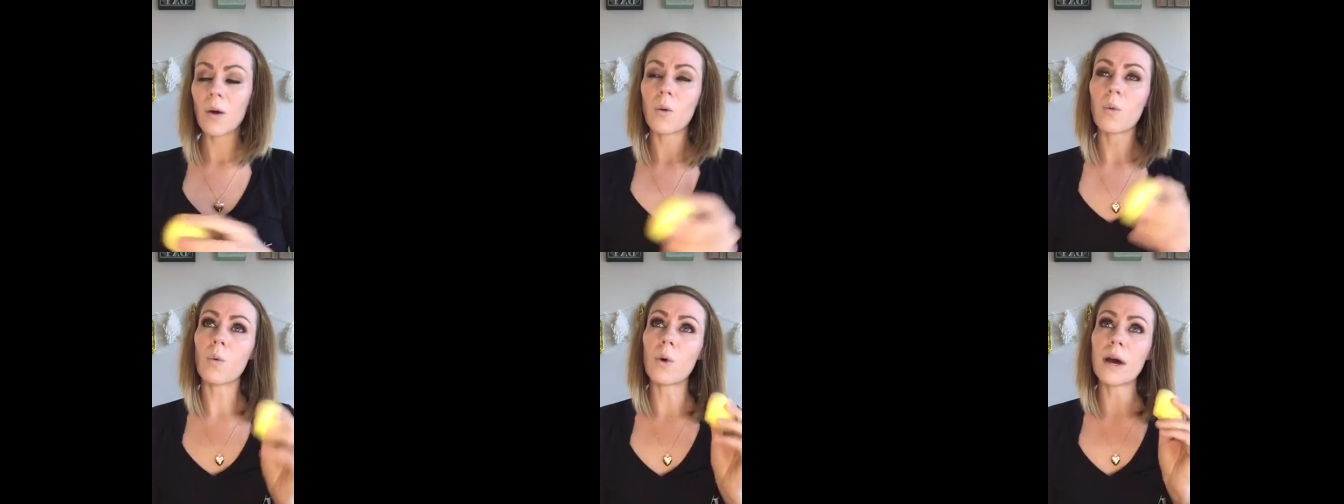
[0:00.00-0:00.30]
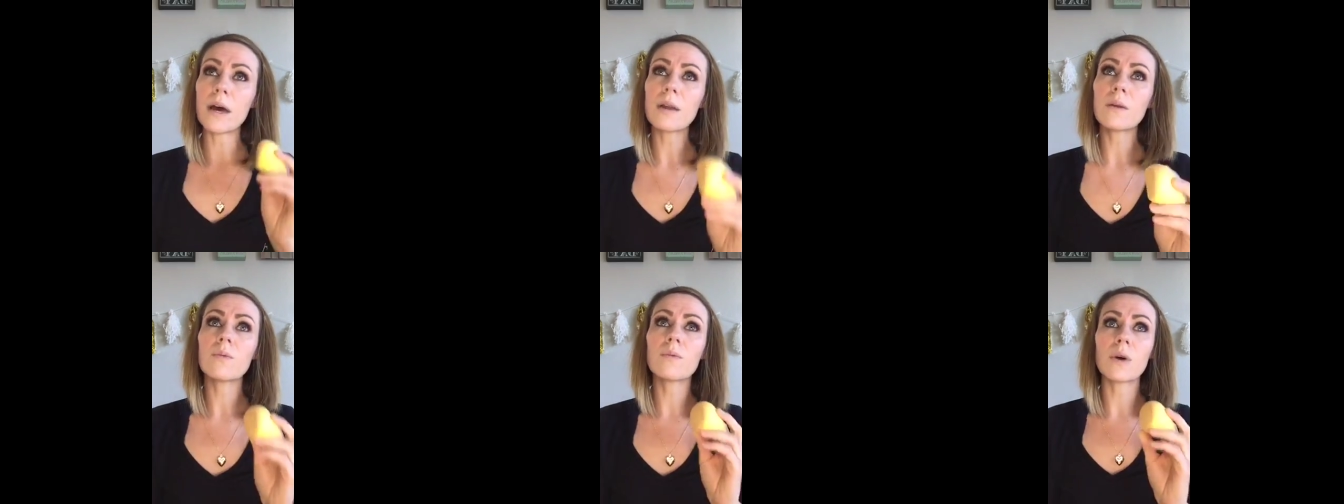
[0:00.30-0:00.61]

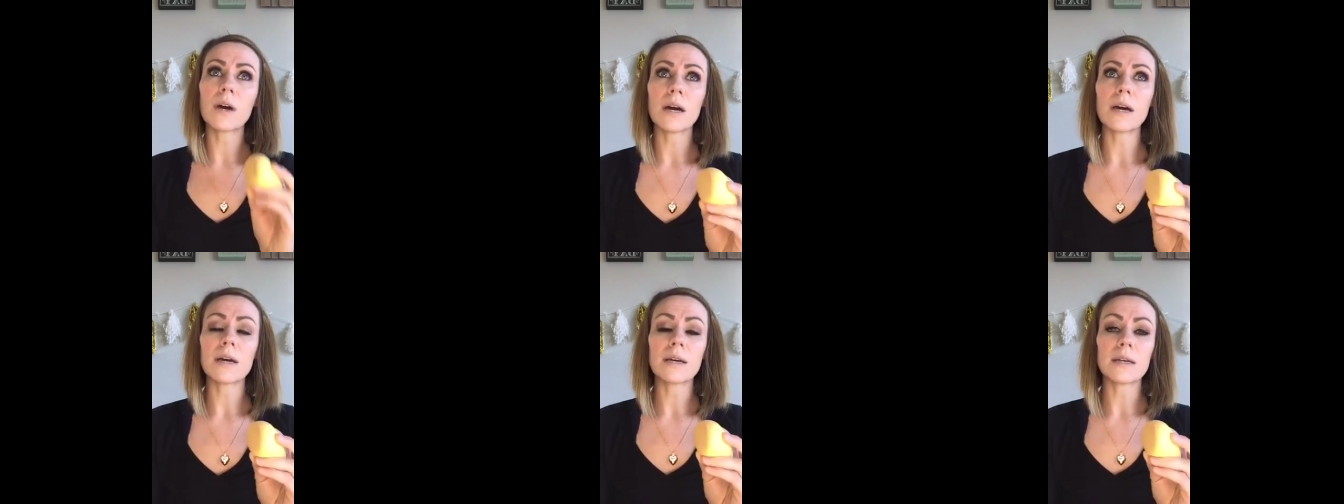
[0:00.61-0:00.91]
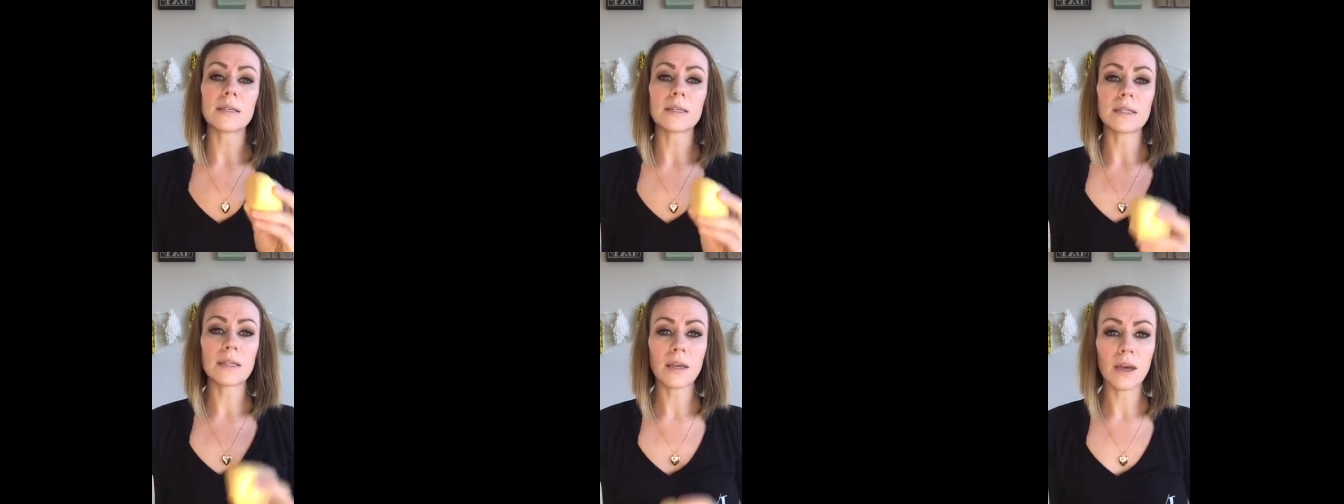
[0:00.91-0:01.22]
One
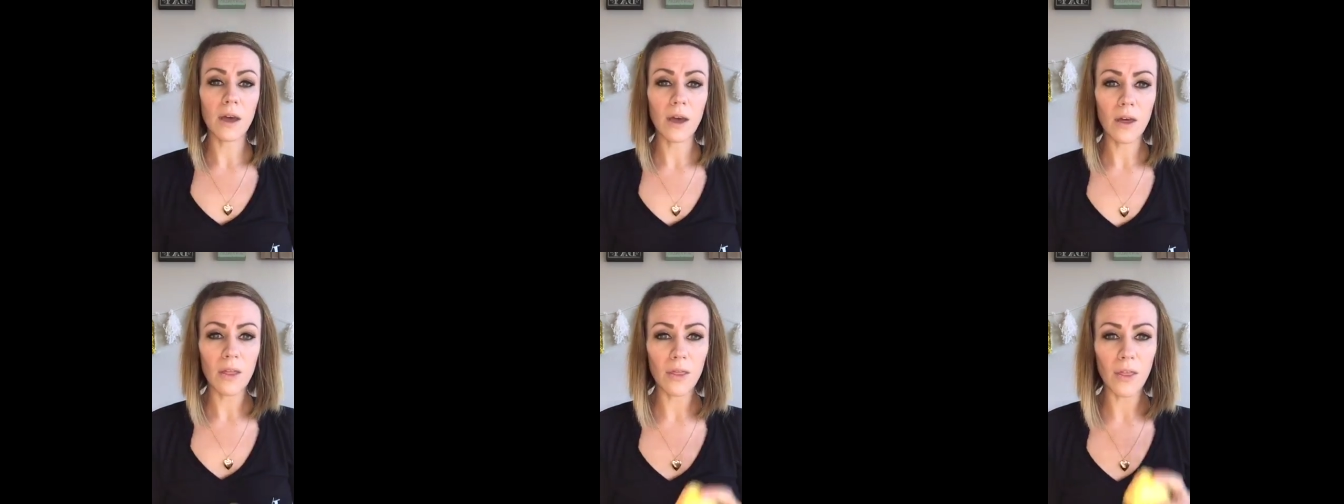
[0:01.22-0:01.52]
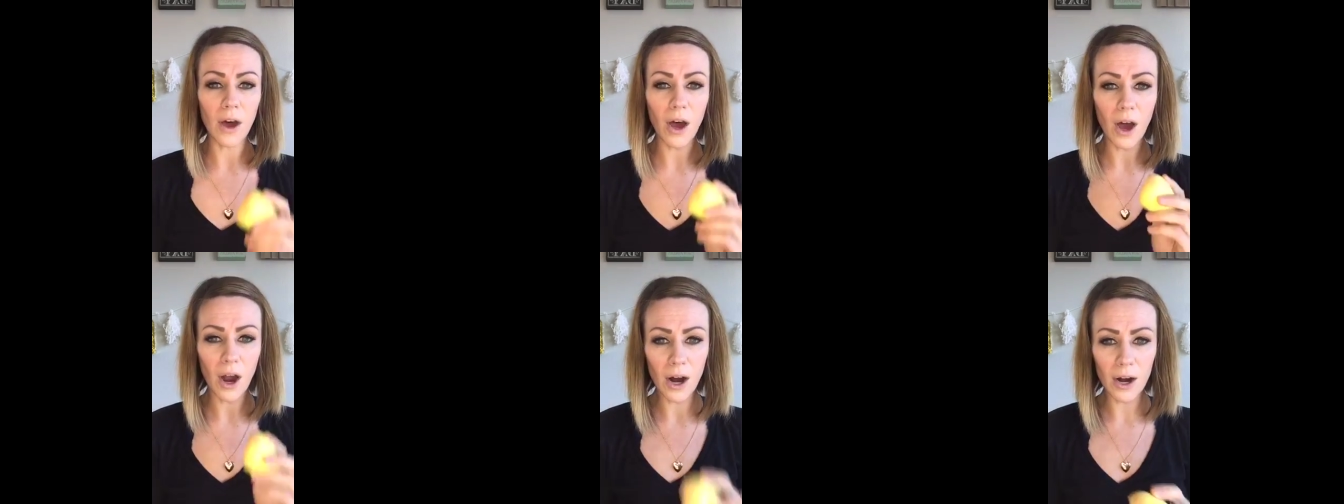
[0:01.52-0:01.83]
was
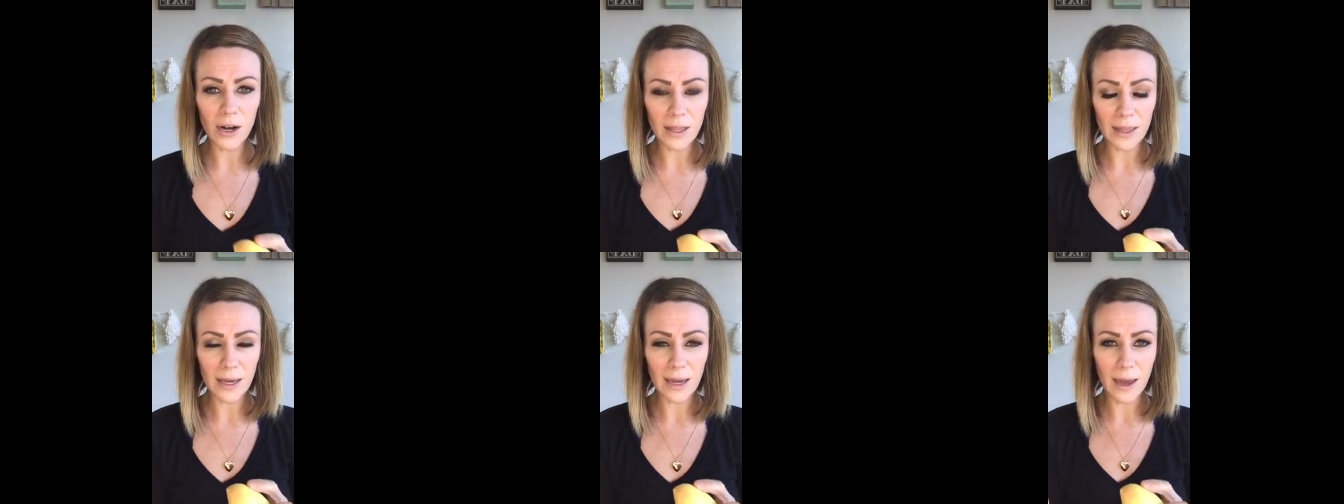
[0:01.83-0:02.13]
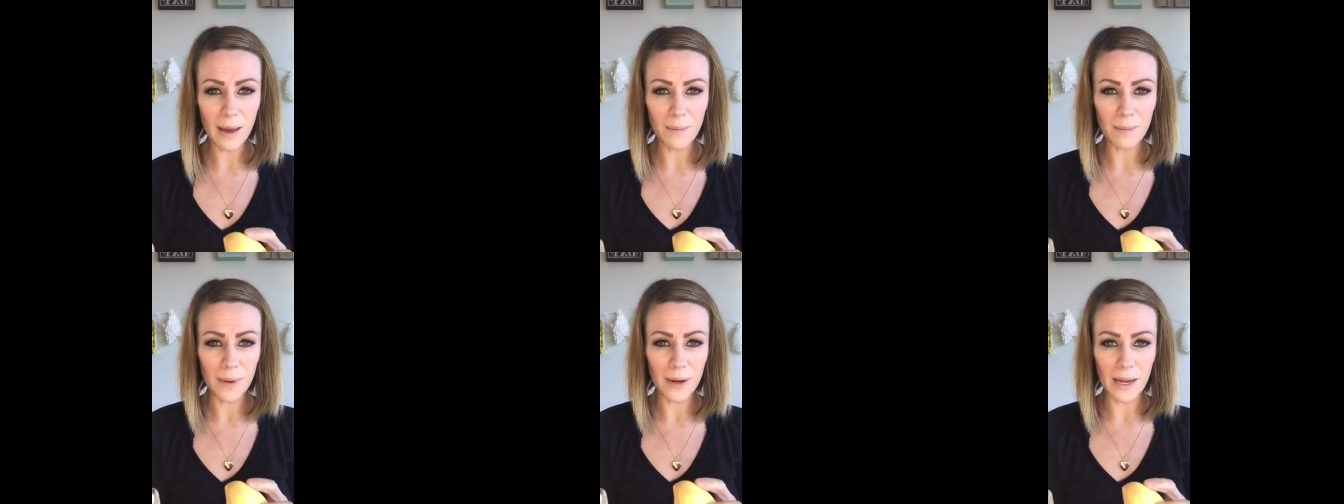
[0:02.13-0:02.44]
the heart of the
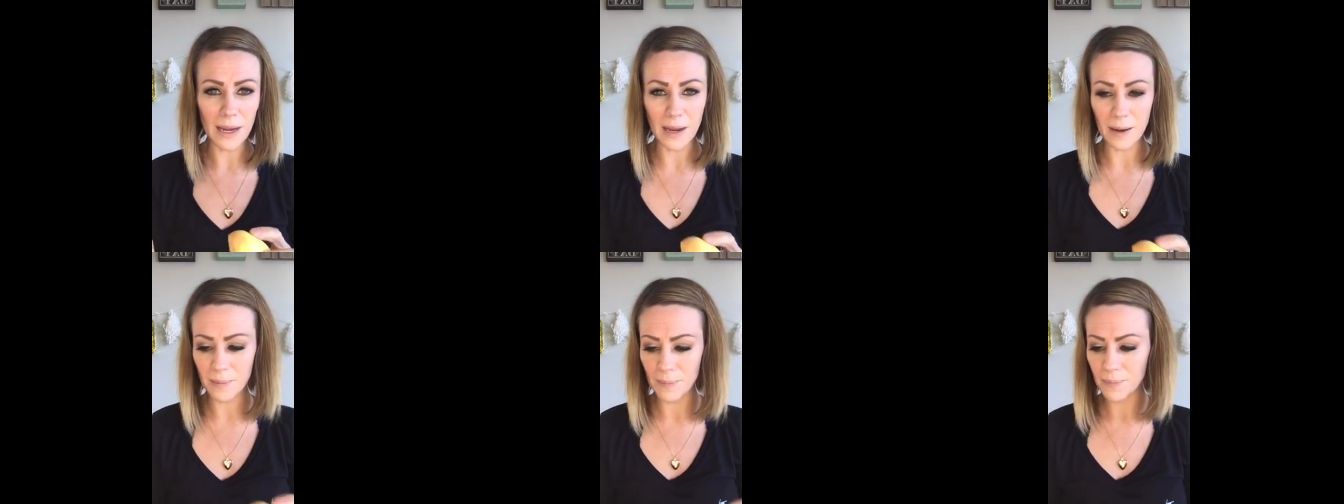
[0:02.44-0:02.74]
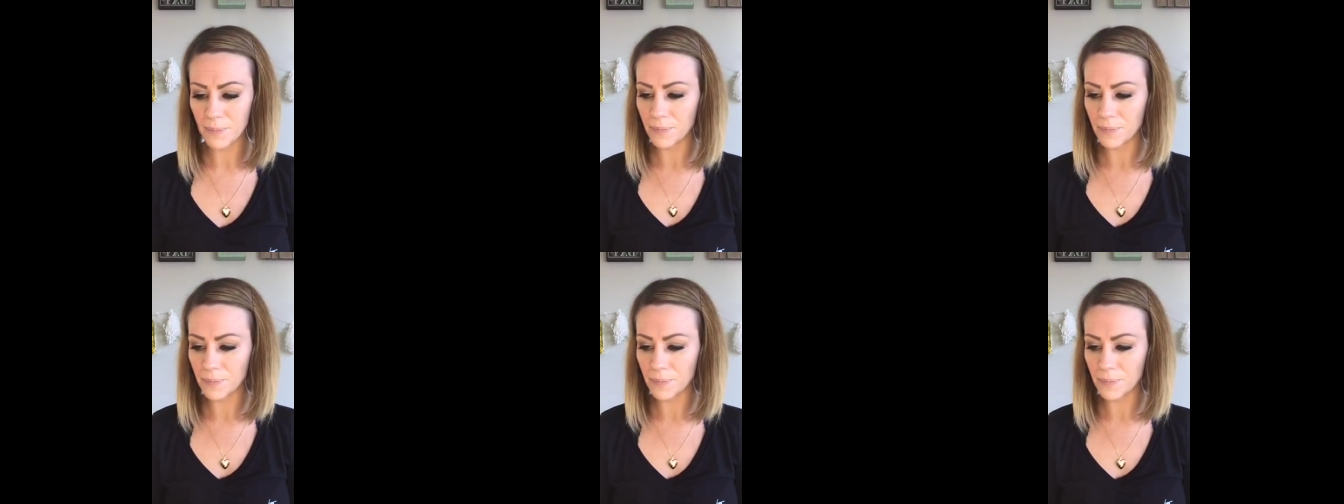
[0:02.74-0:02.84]
company.